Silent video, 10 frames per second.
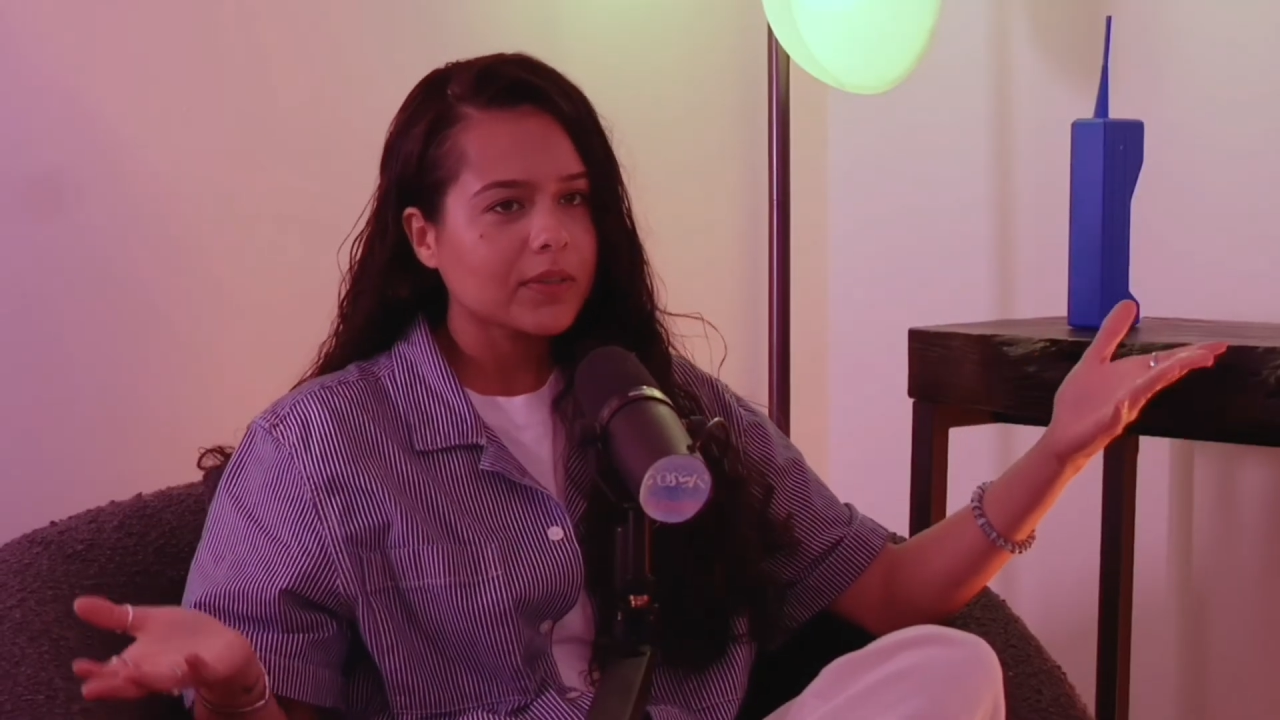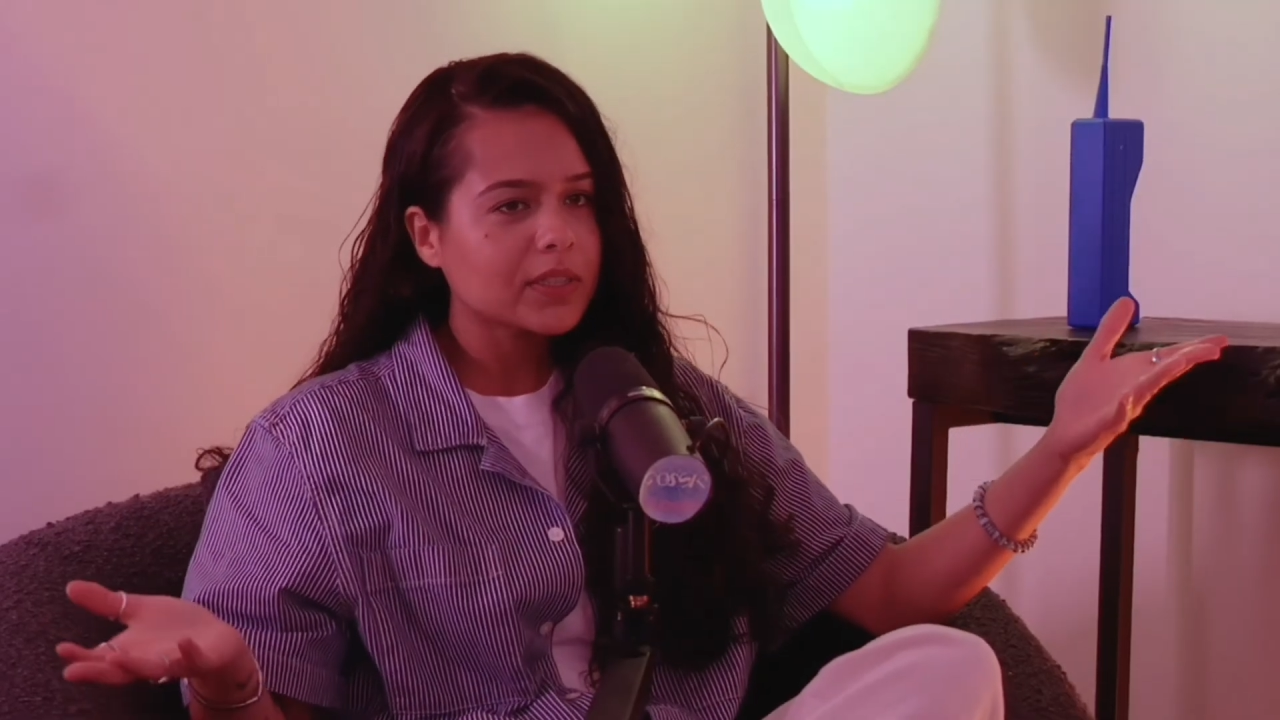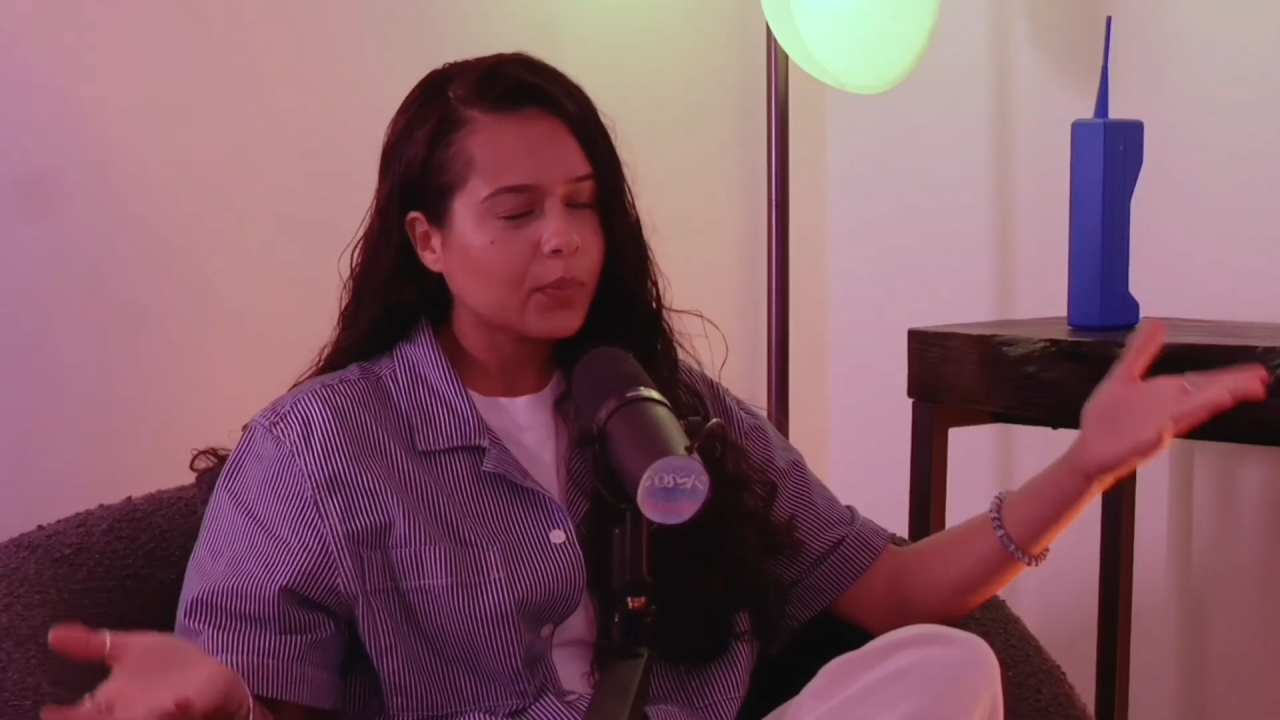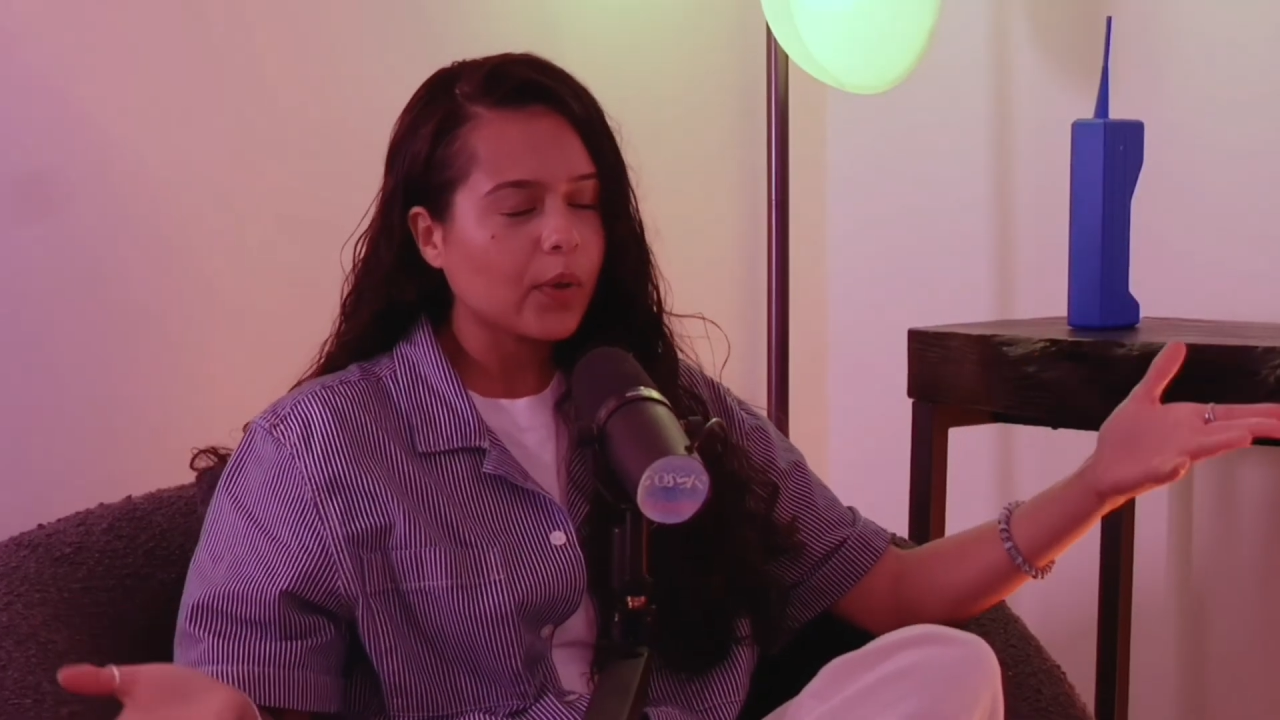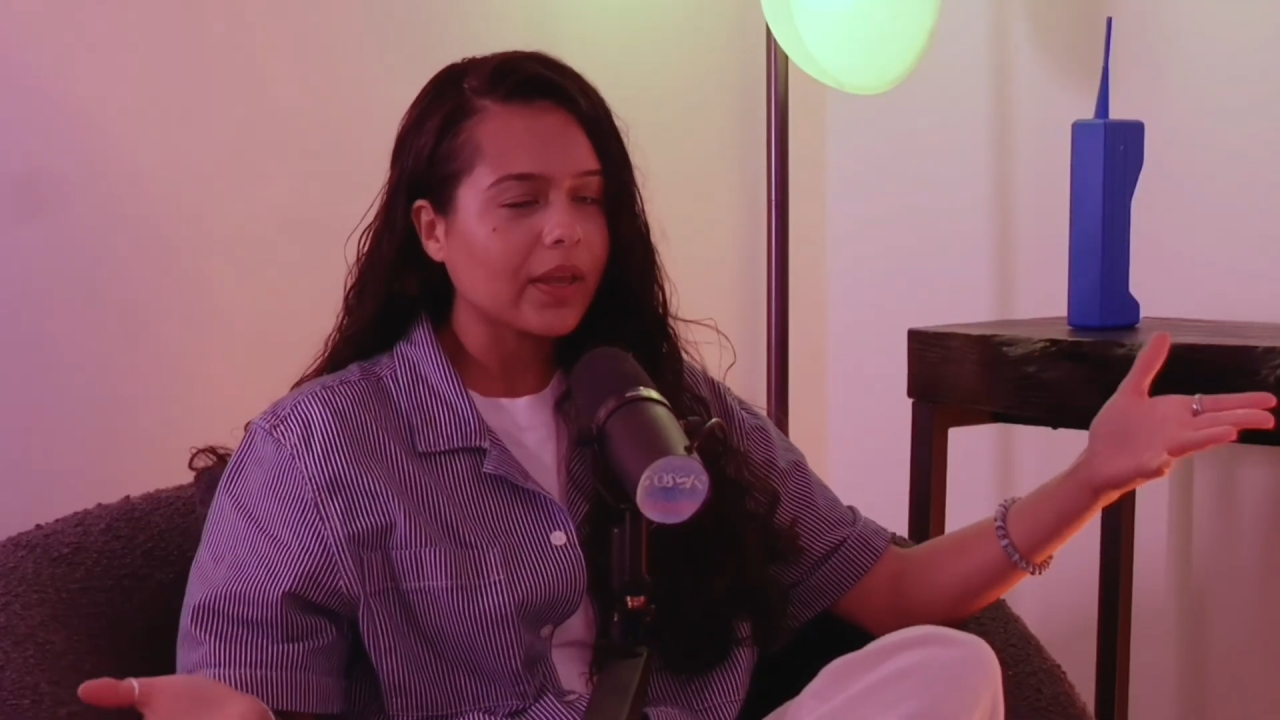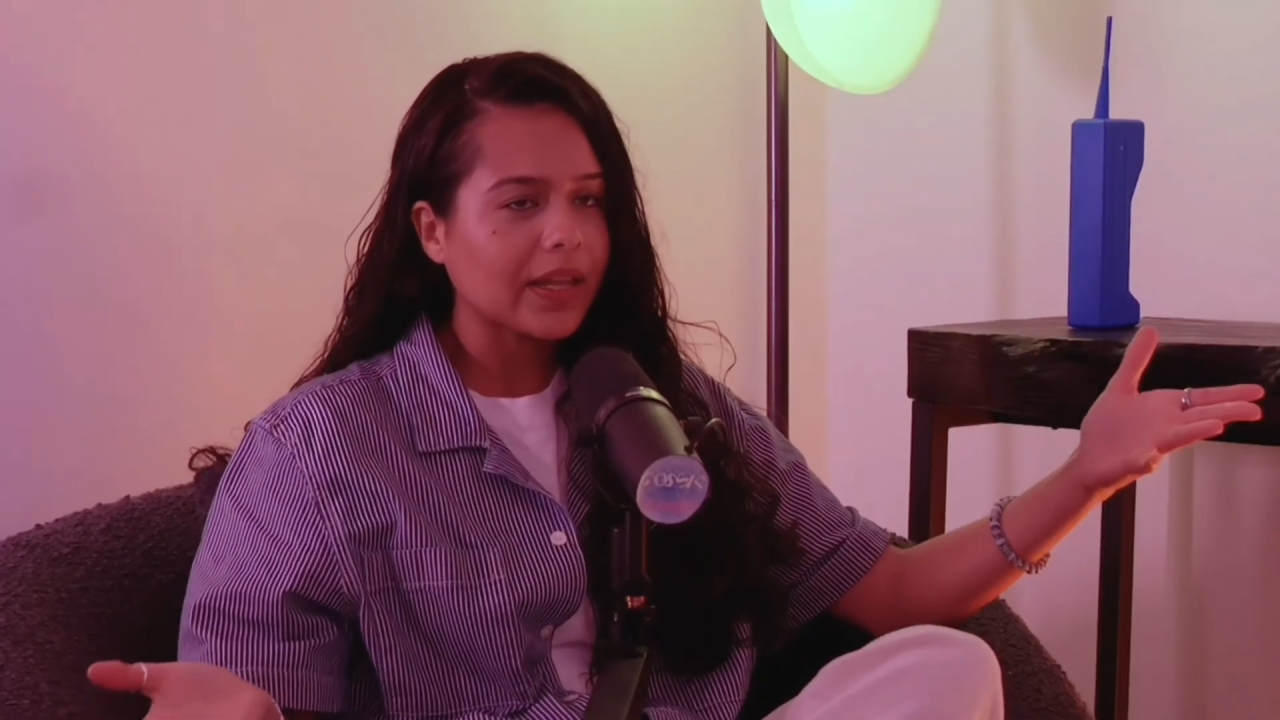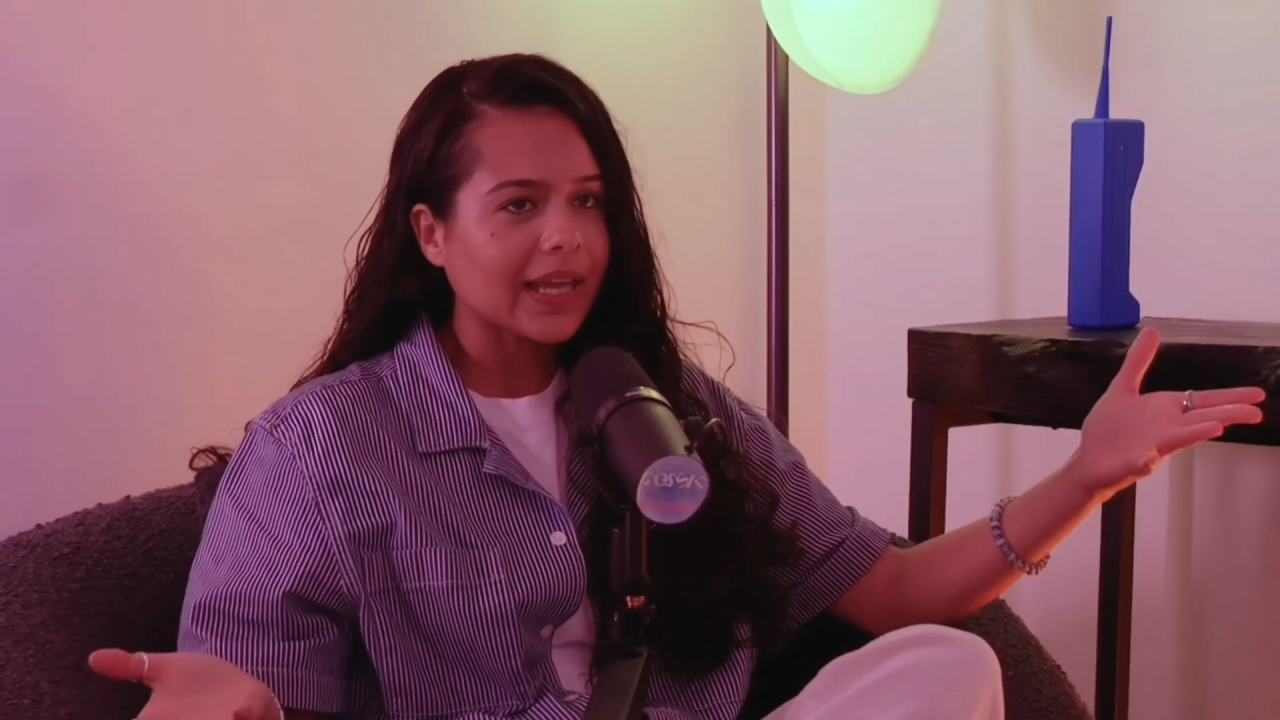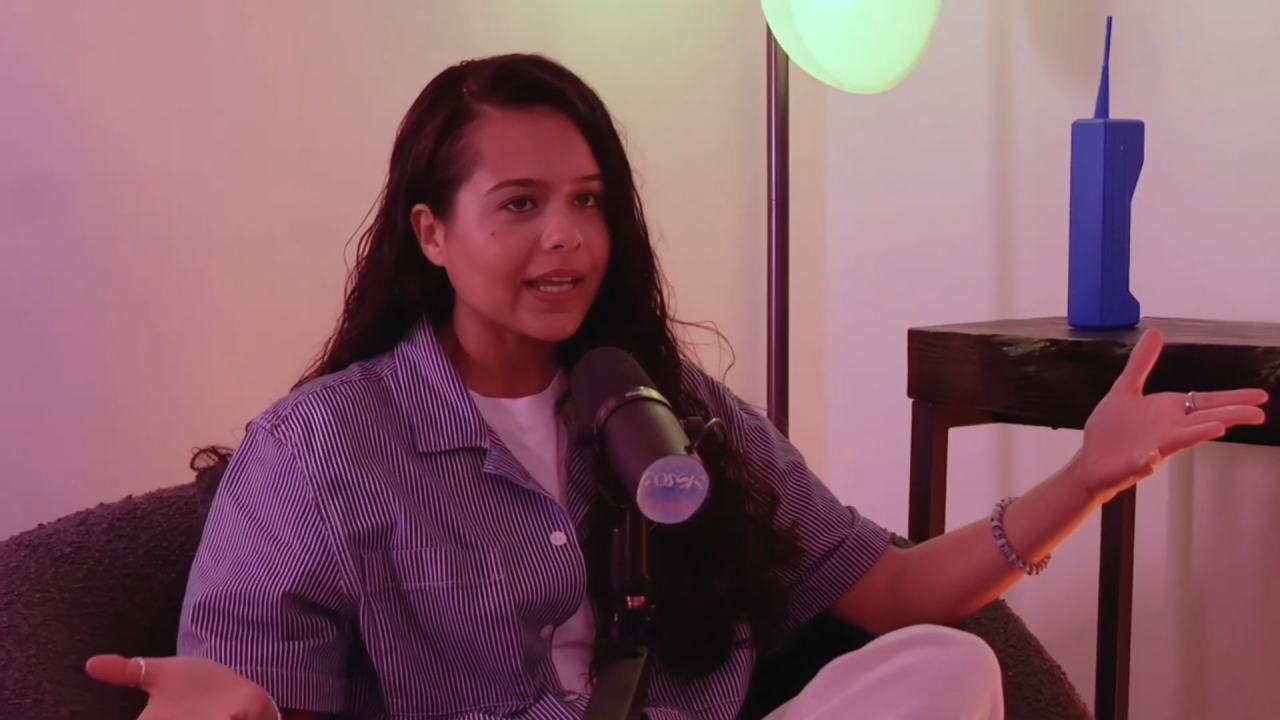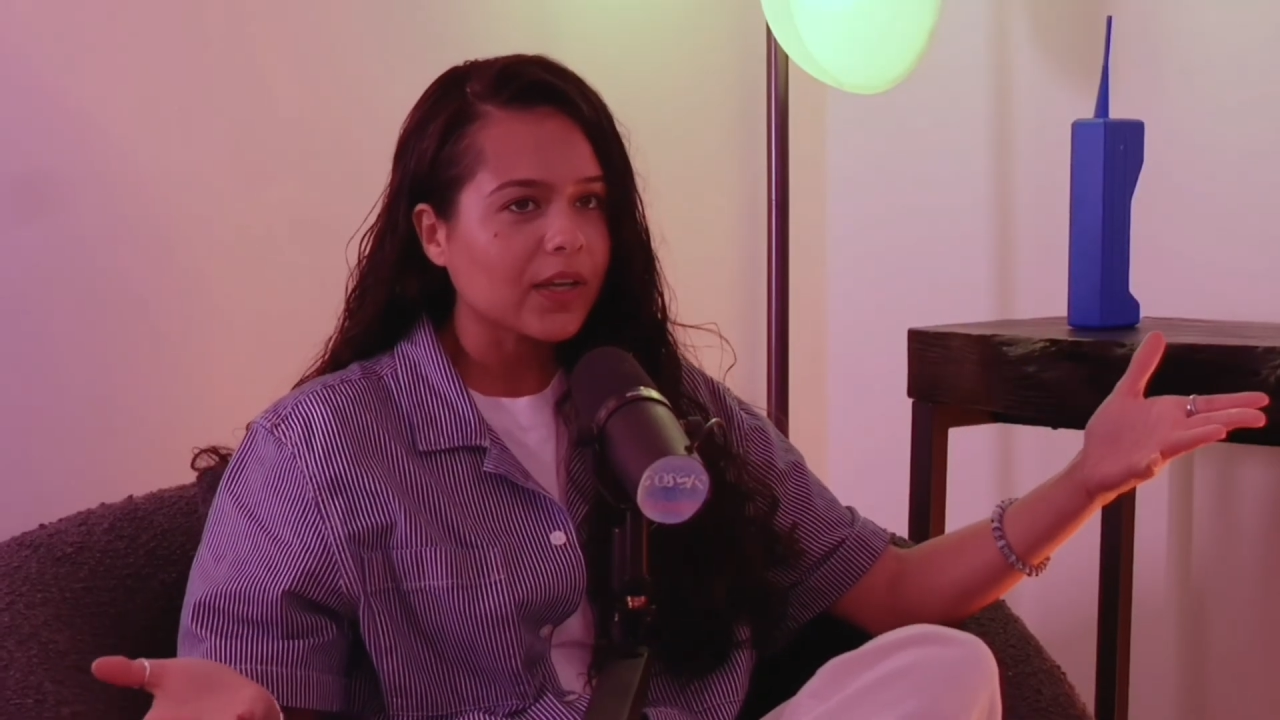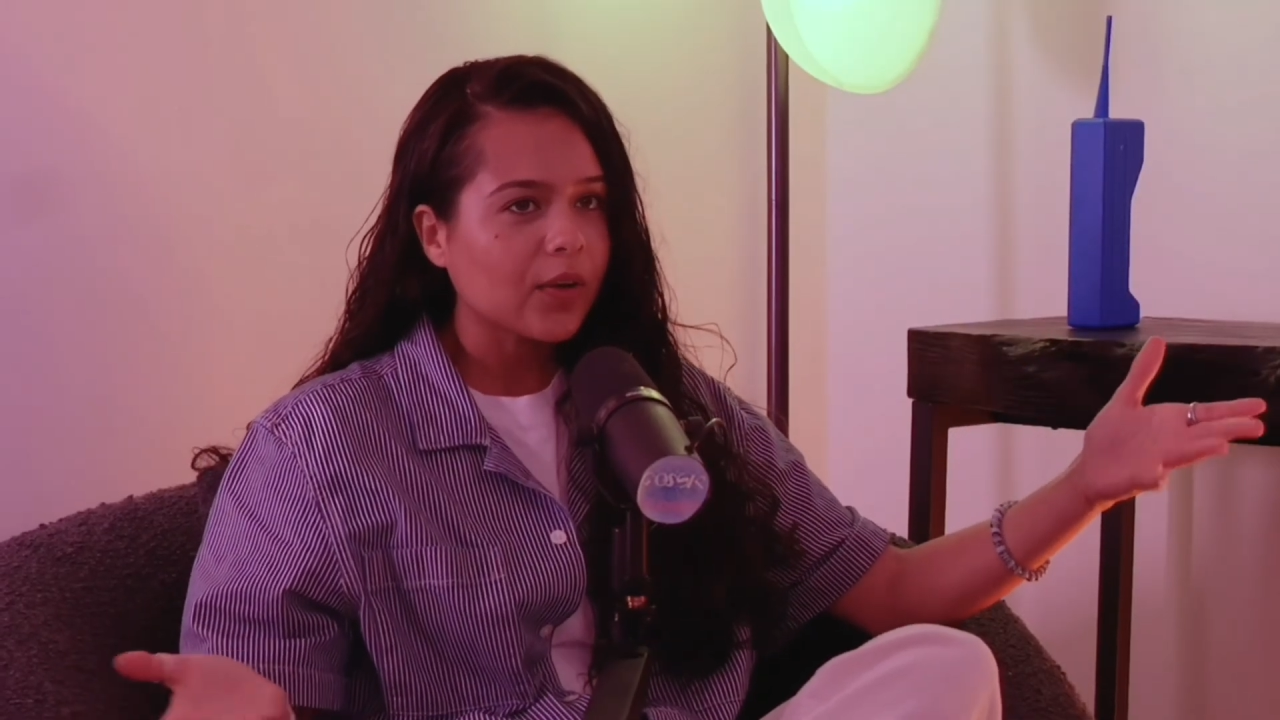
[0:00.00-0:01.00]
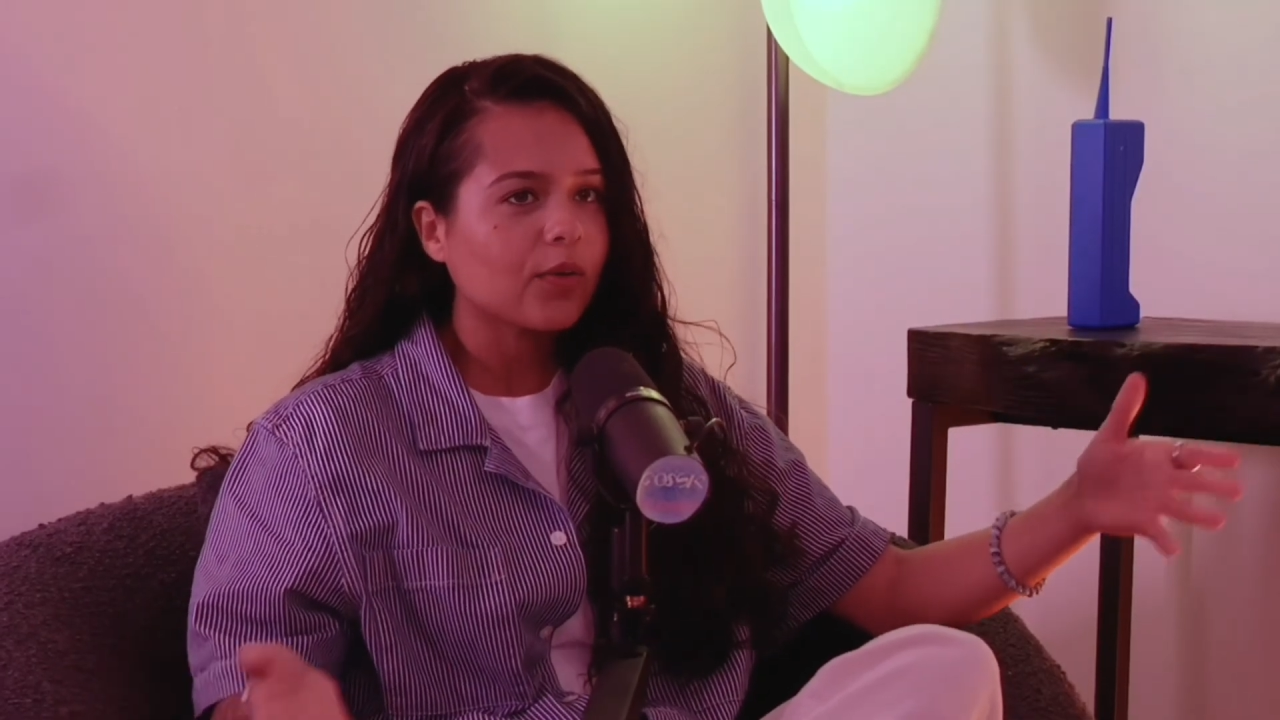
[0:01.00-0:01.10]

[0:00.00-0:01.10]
it,